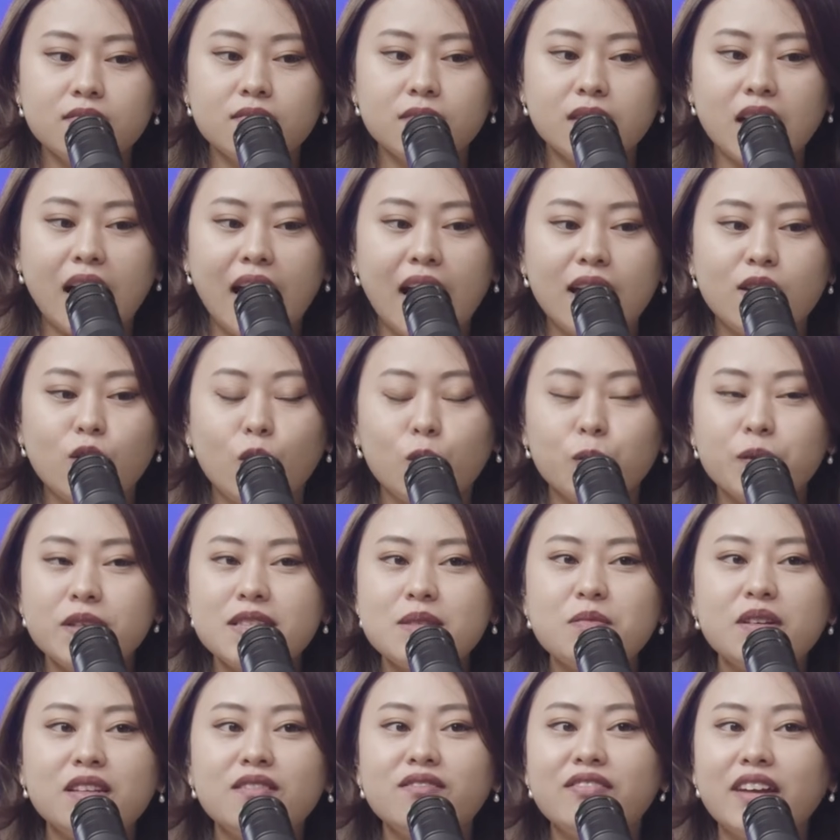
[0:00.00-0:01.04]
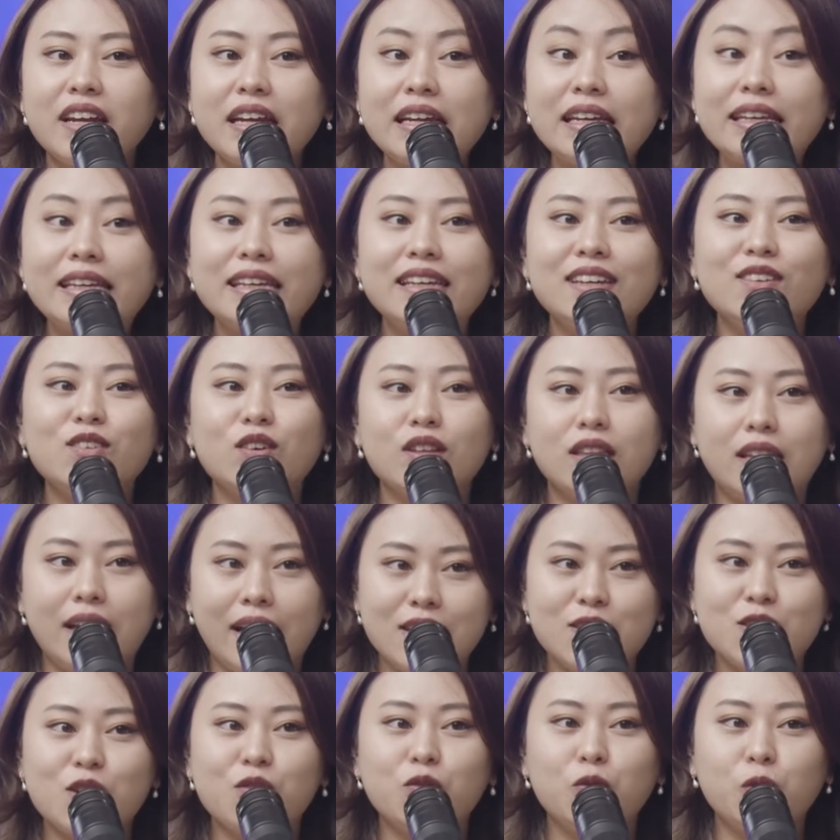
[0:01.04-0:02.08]
I had always been very keen on the
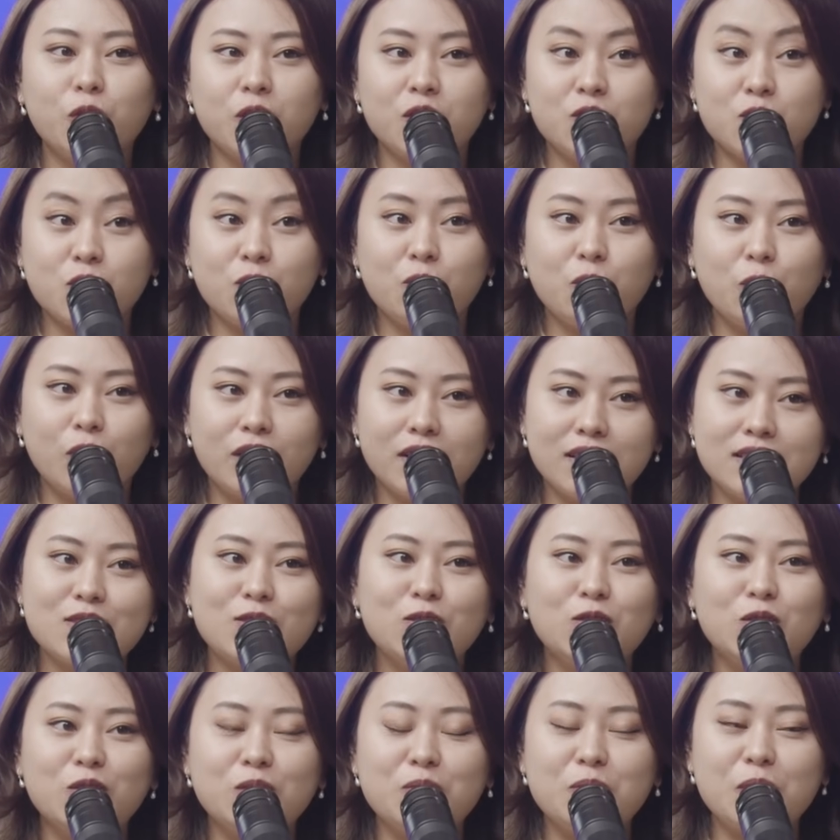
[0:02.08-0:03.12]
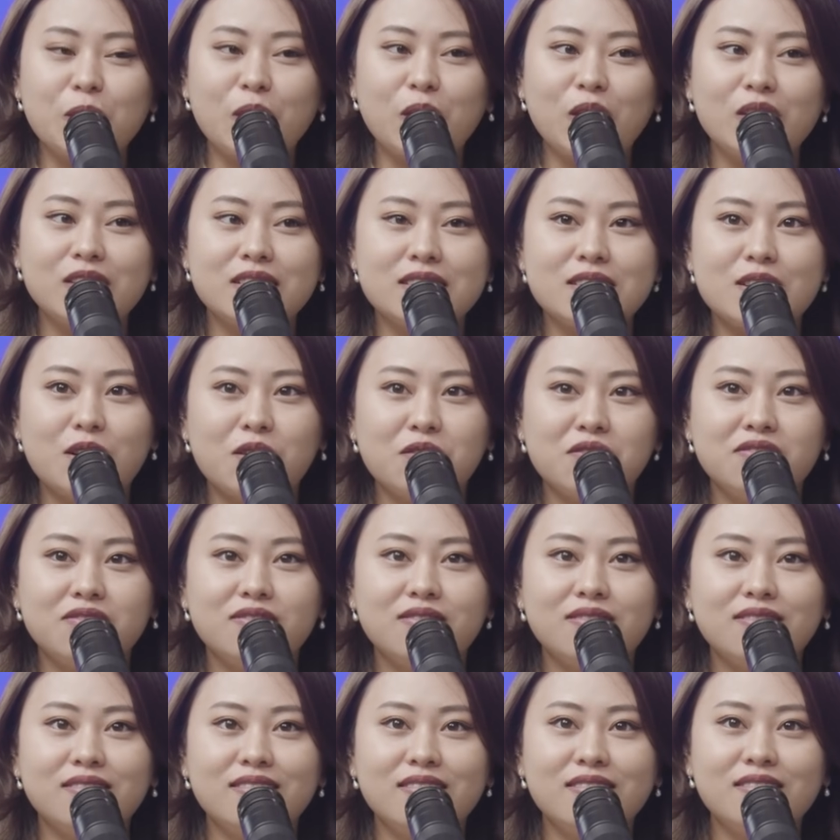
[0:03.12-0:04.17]
idea of going to a boarding school because
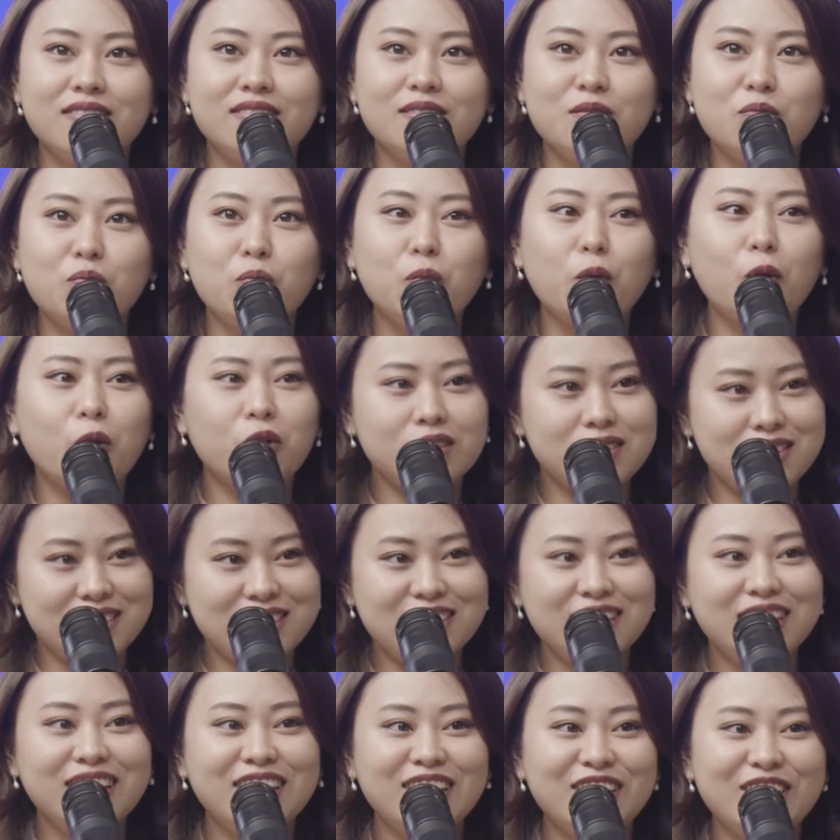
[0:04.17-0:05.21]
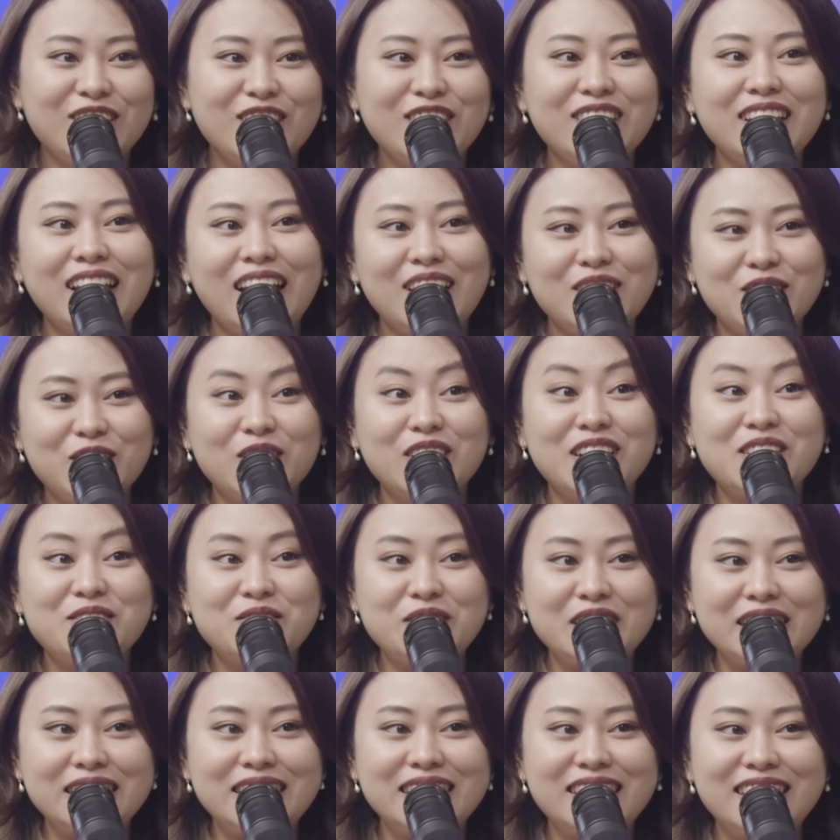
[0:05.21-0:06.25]
of books, that I'd grown up
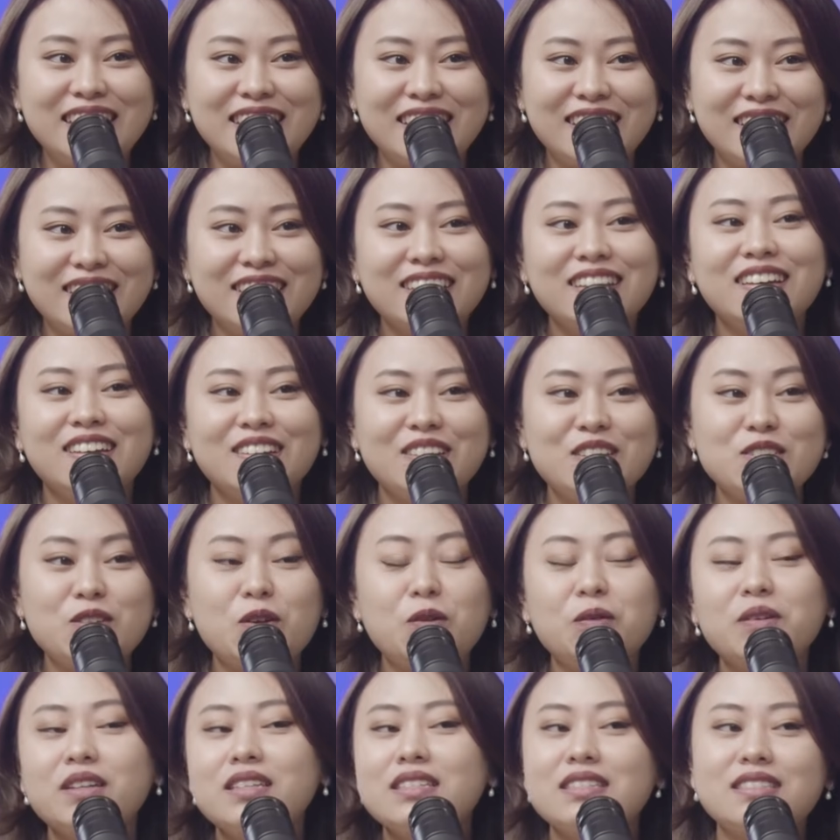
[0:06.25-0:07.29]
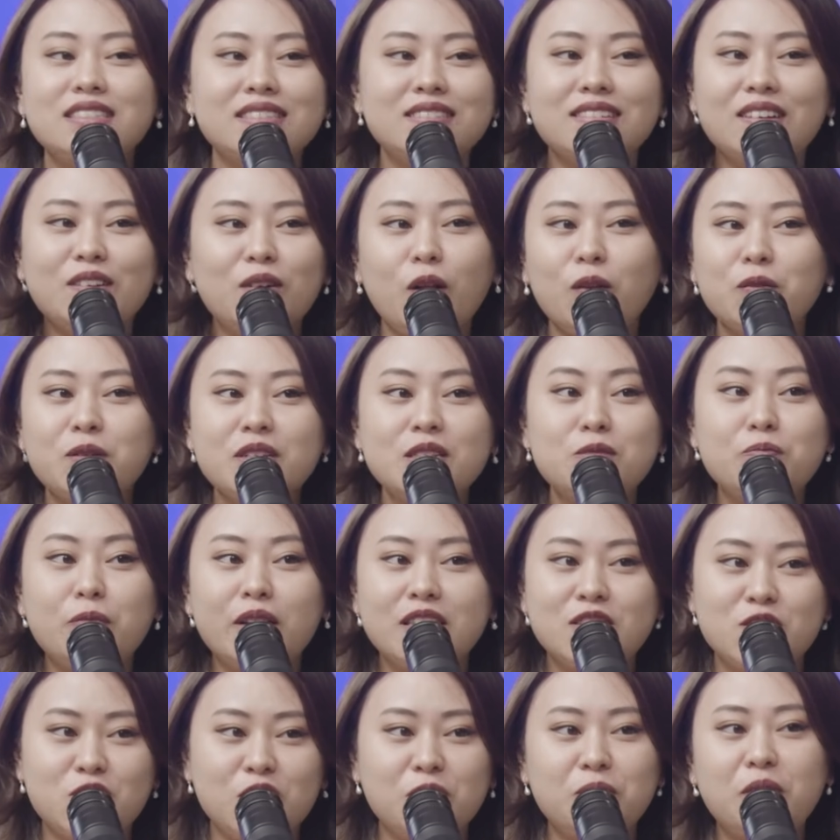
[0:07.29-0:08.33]
reading. I was always
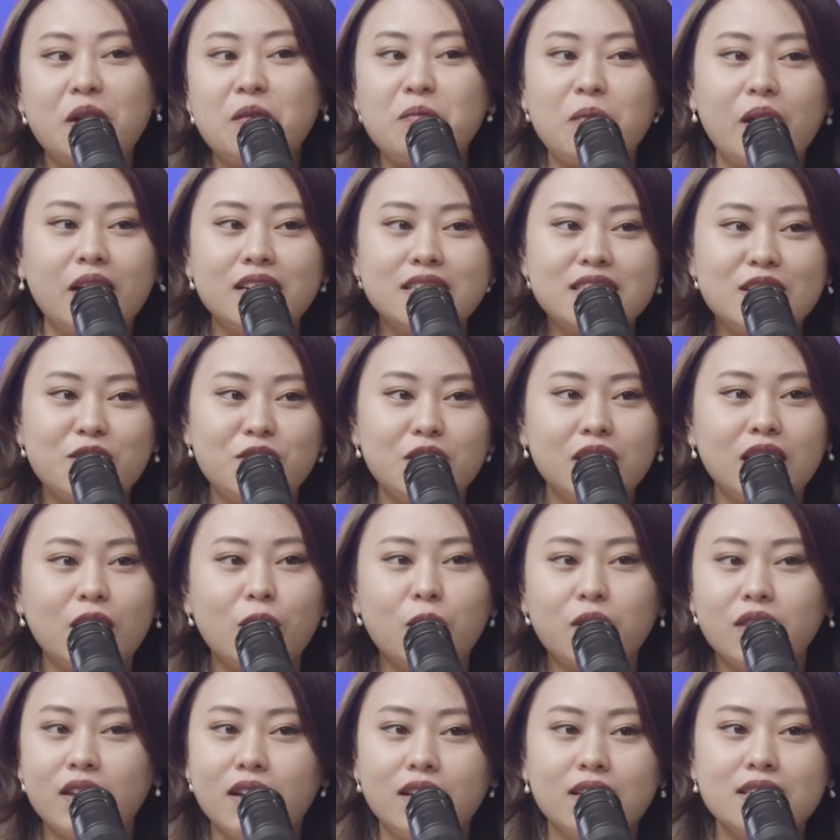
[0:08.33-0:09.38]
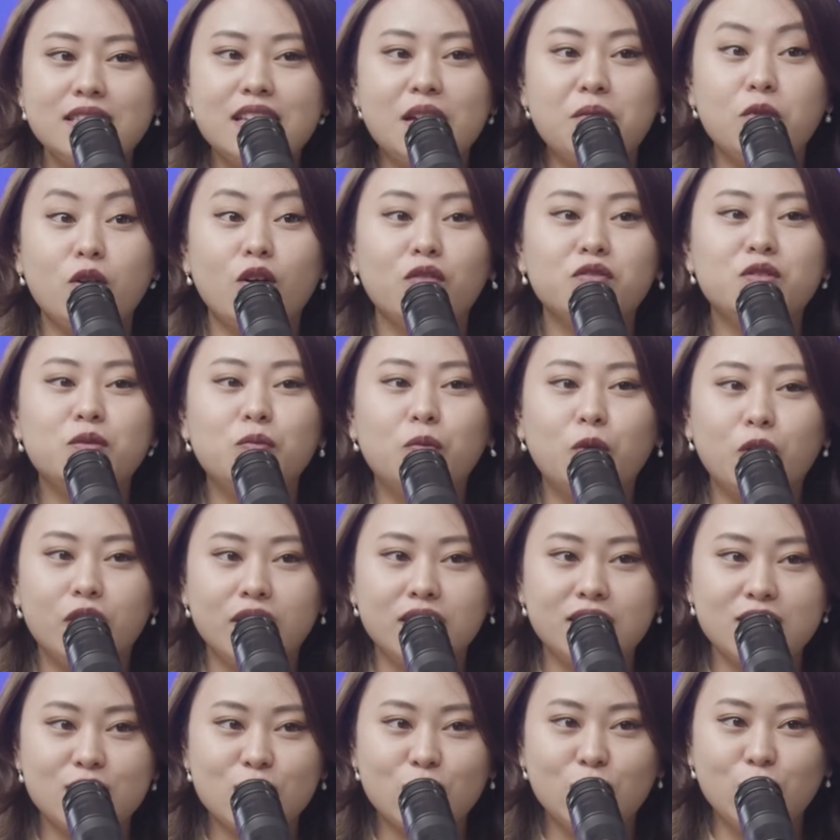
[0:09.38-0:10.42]
pestering my parents every now and then, send me off to
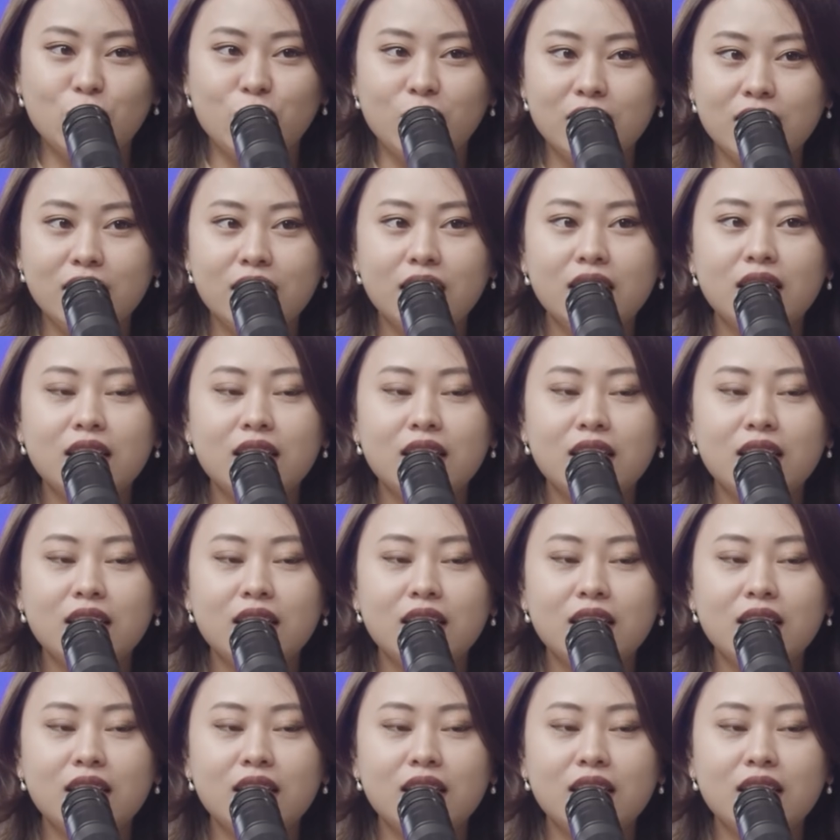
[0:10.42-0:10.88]
boarding school.